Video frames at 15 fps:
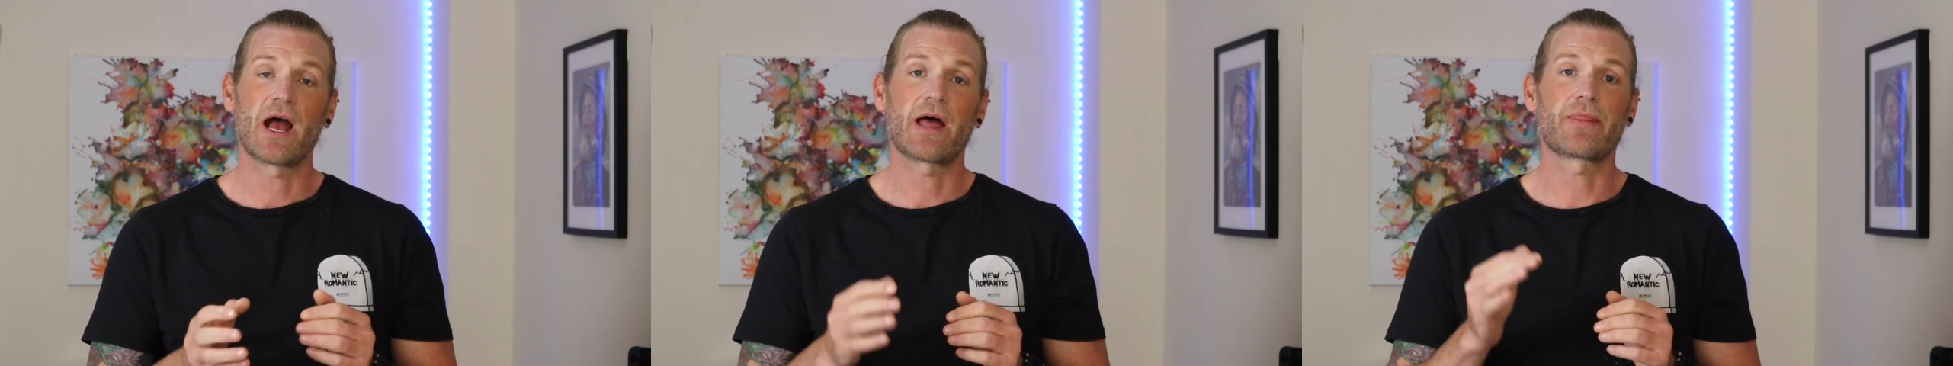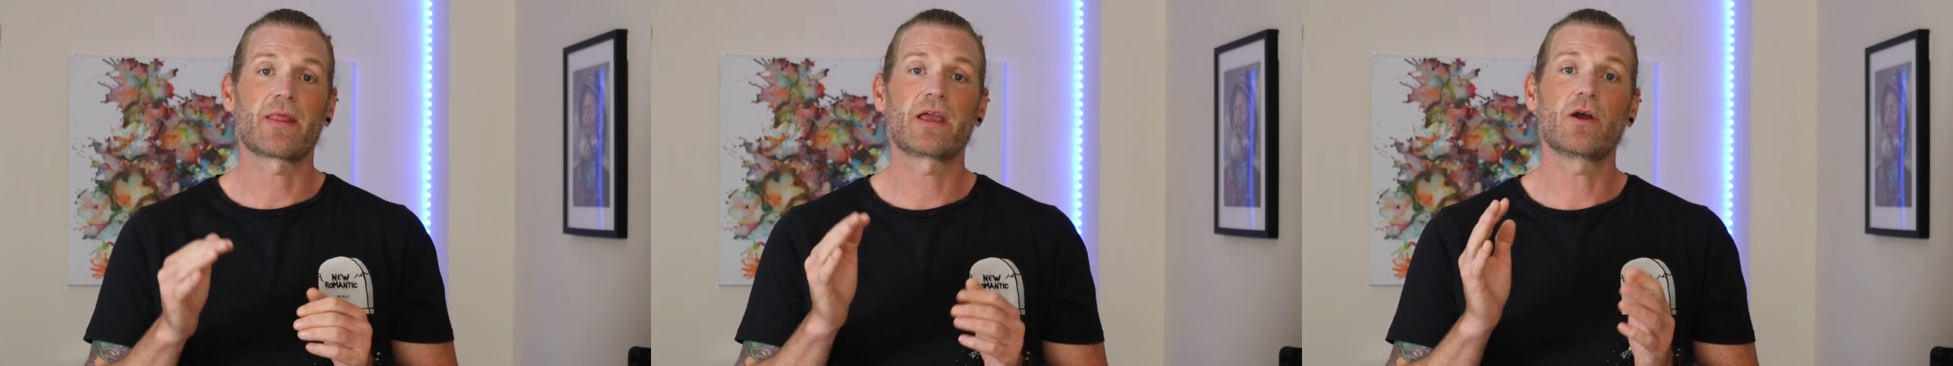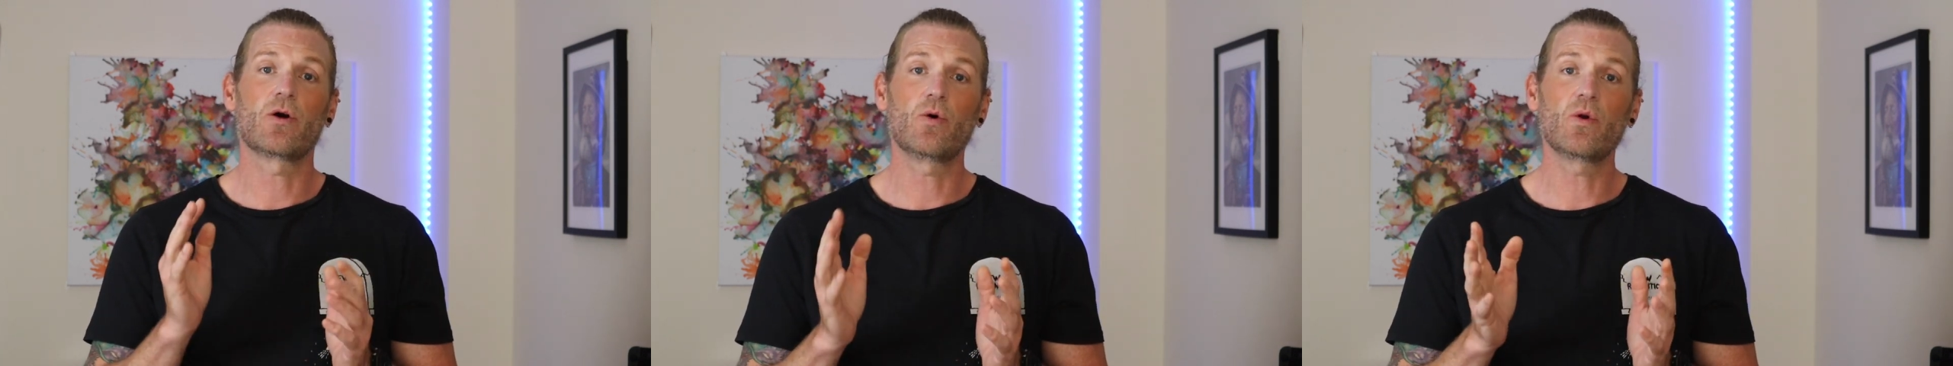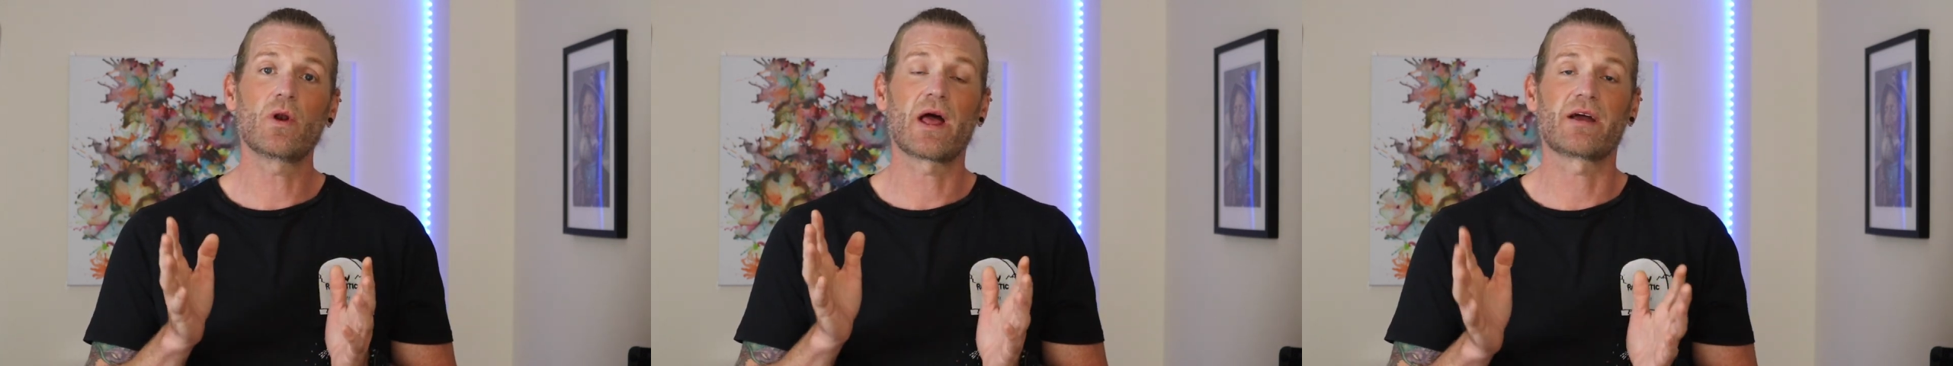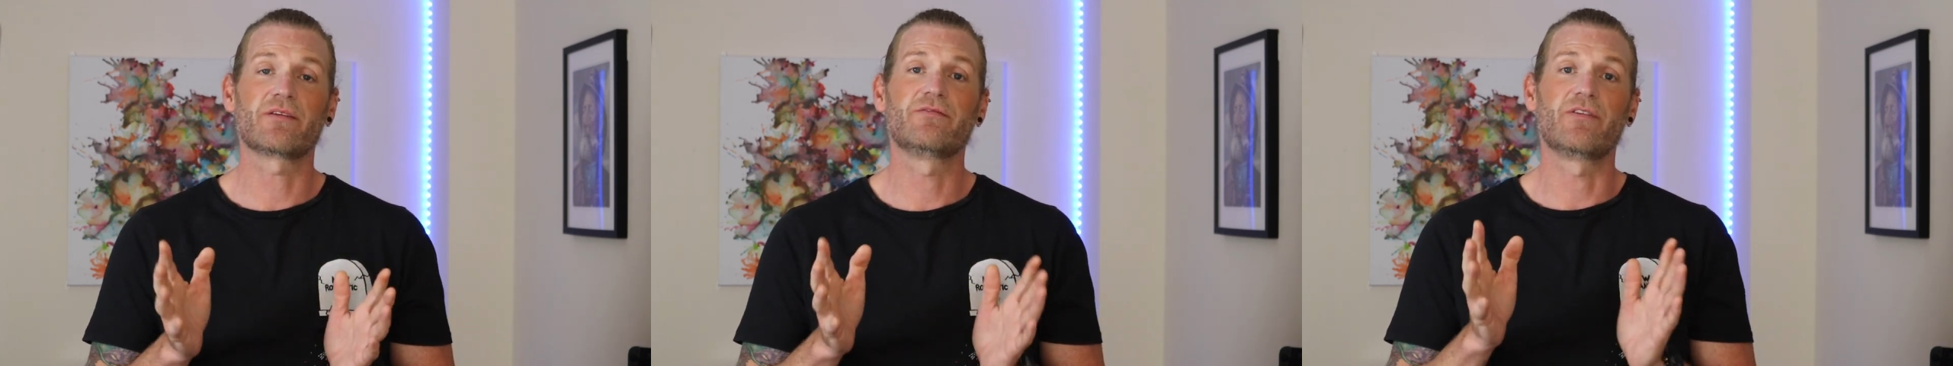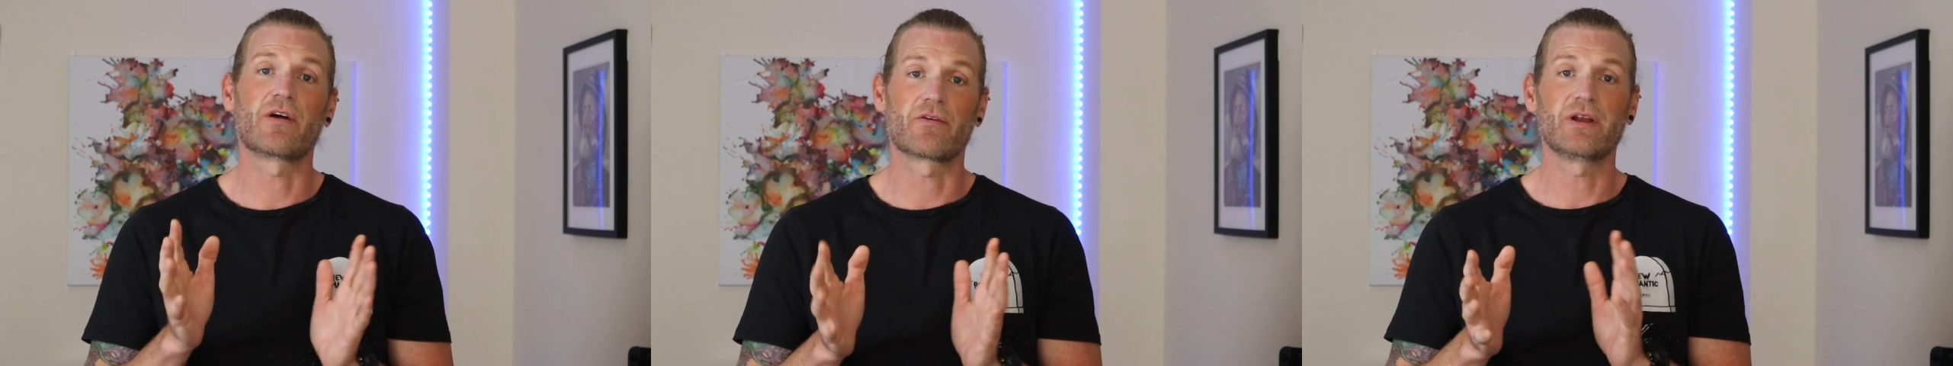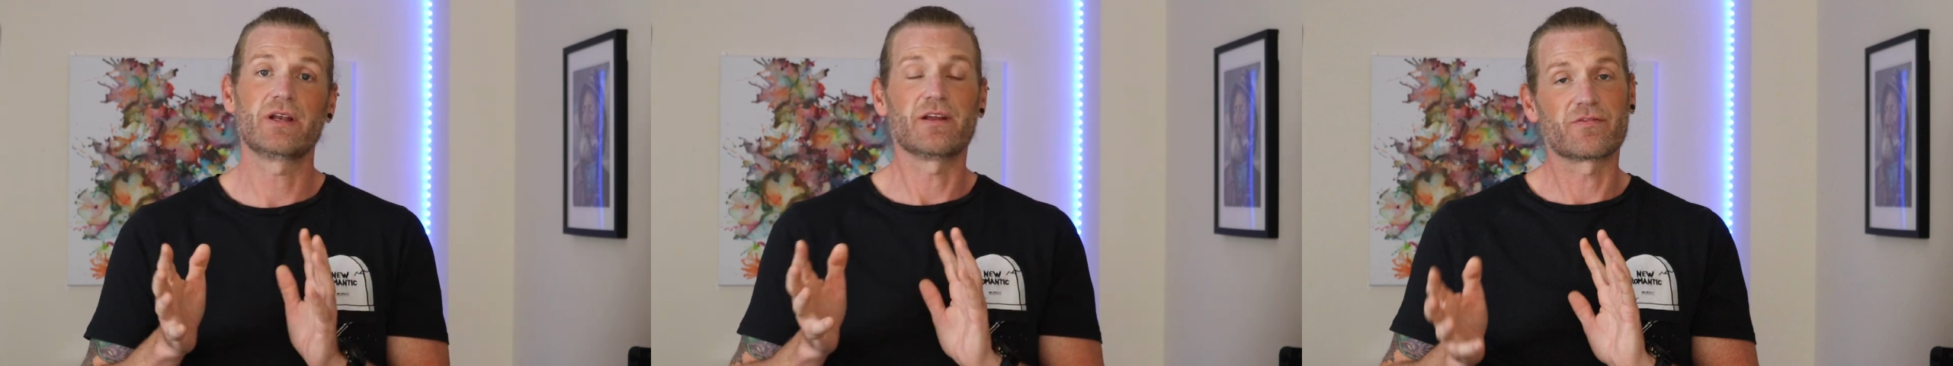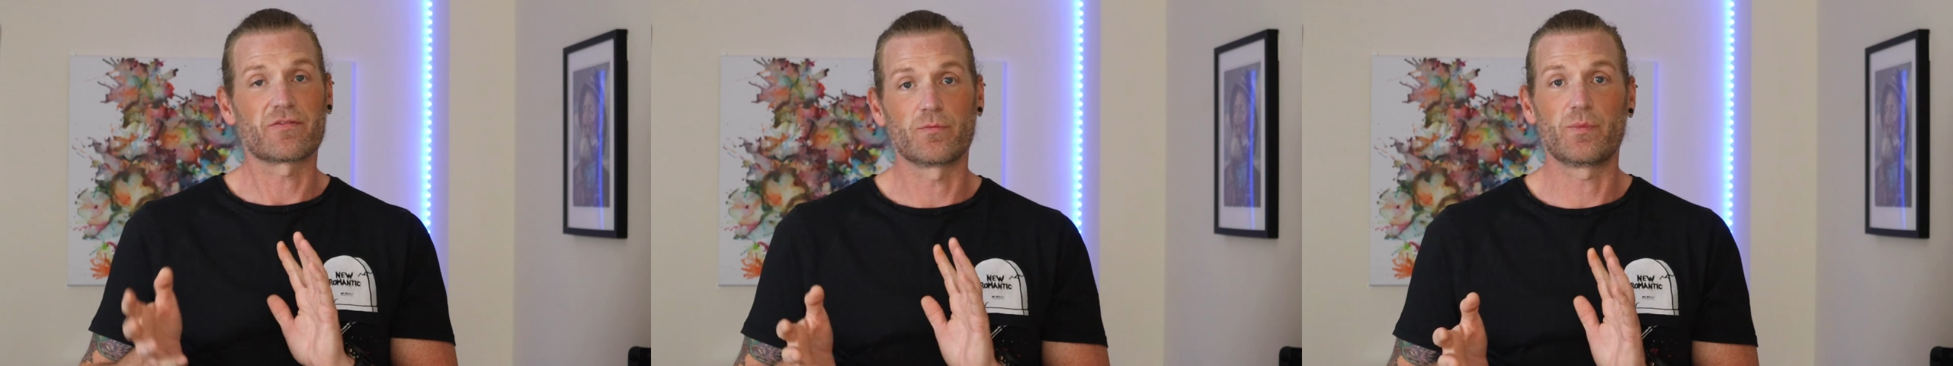and they all have very
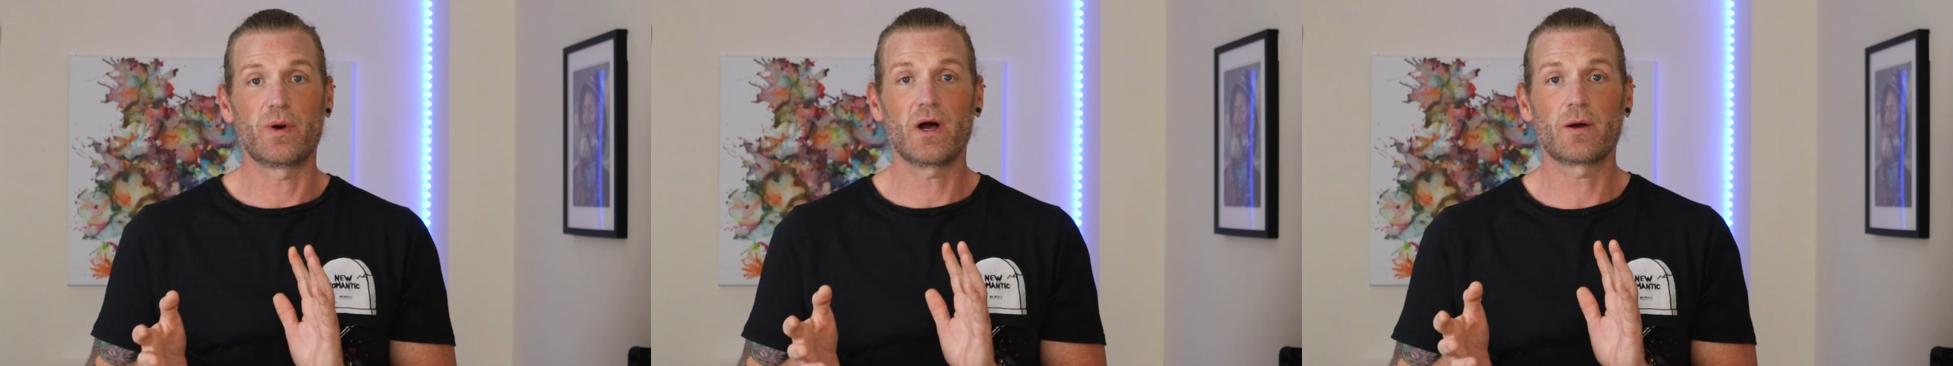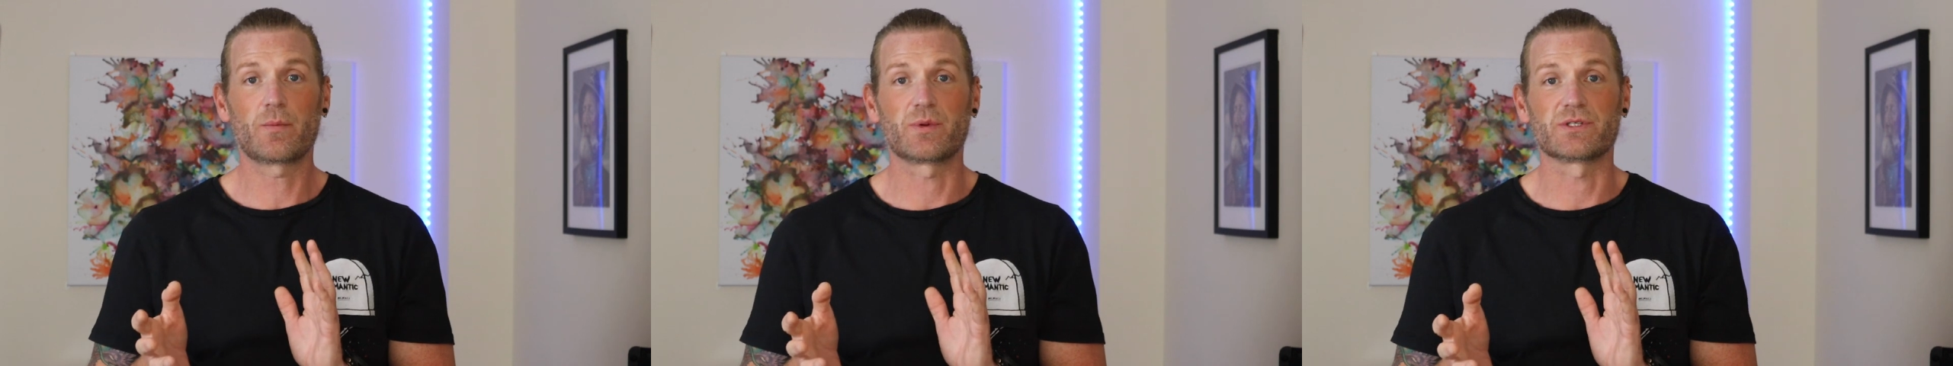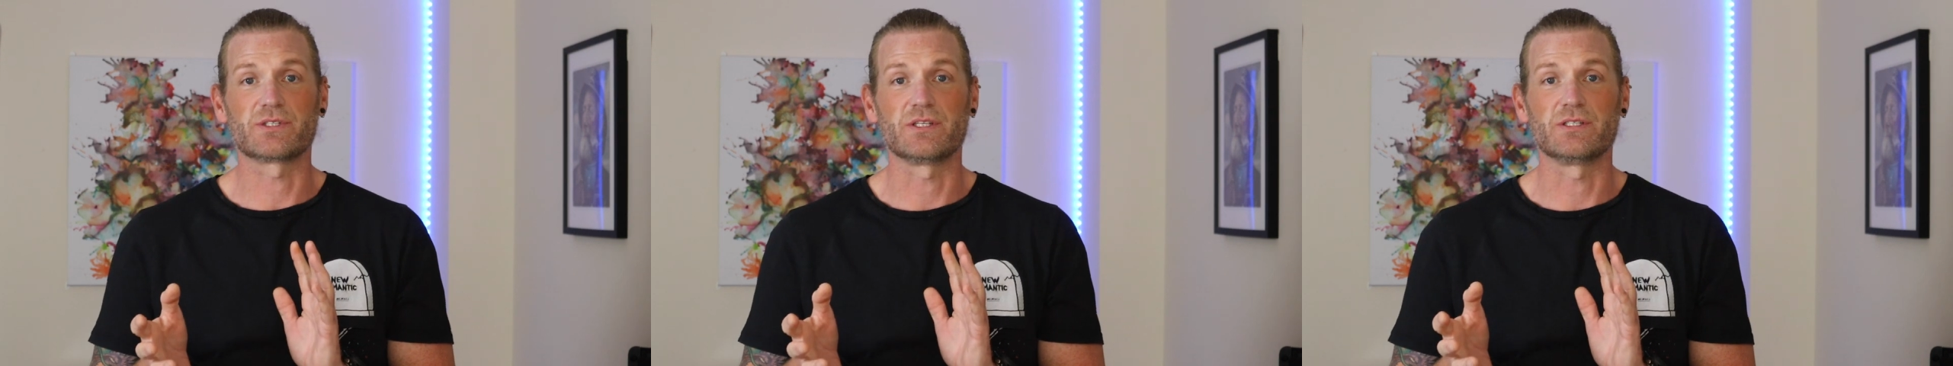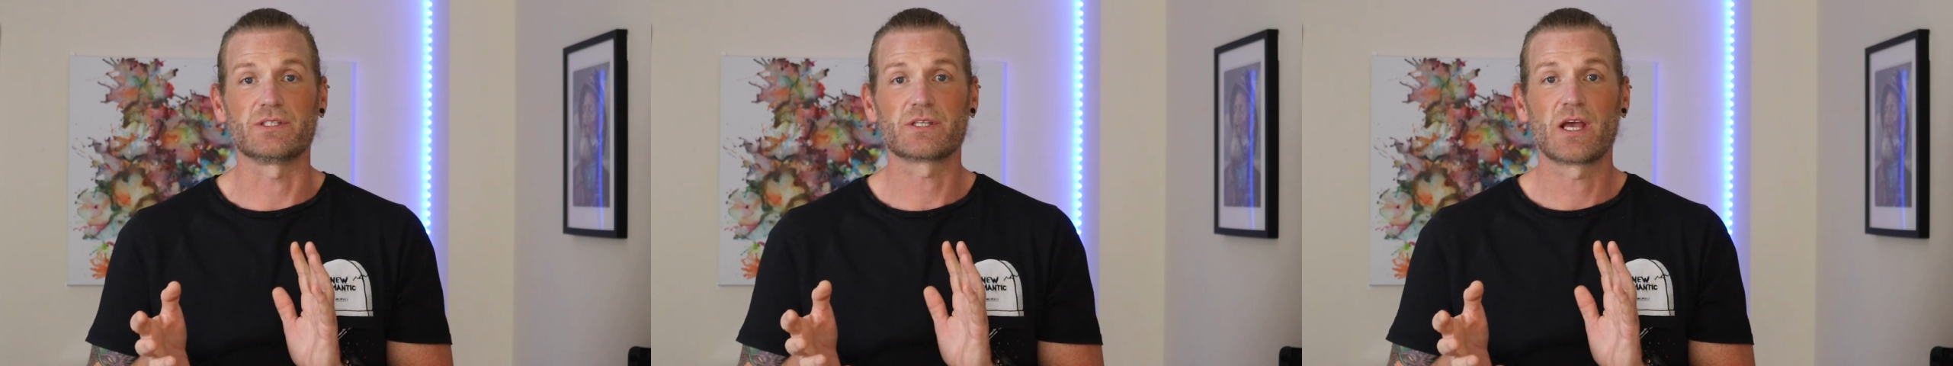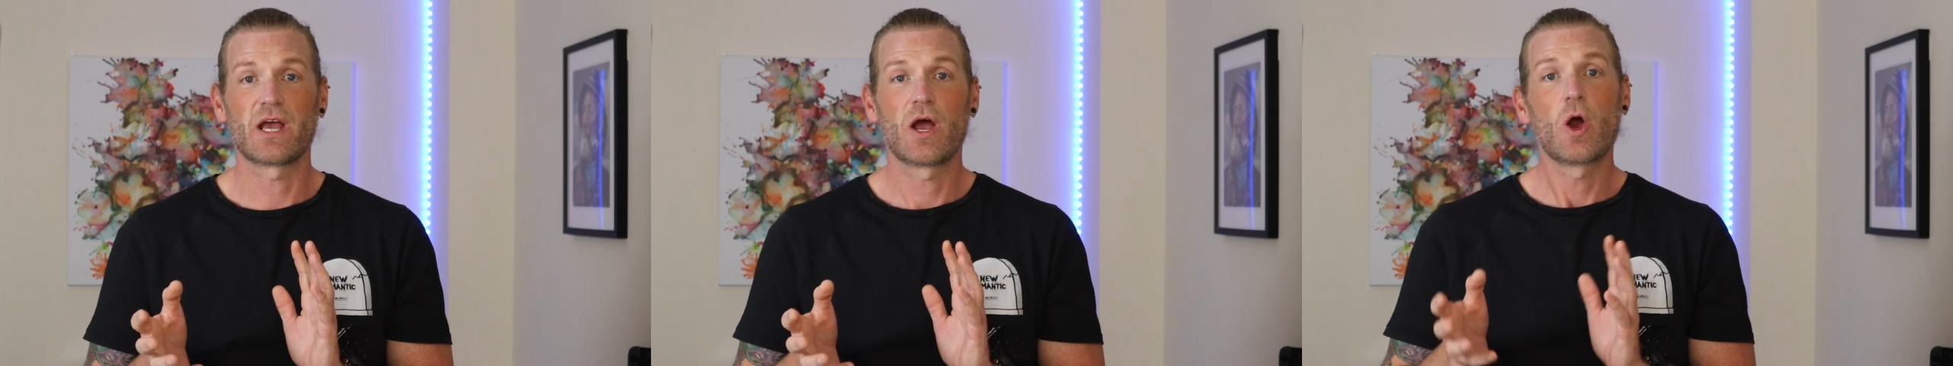different purposes.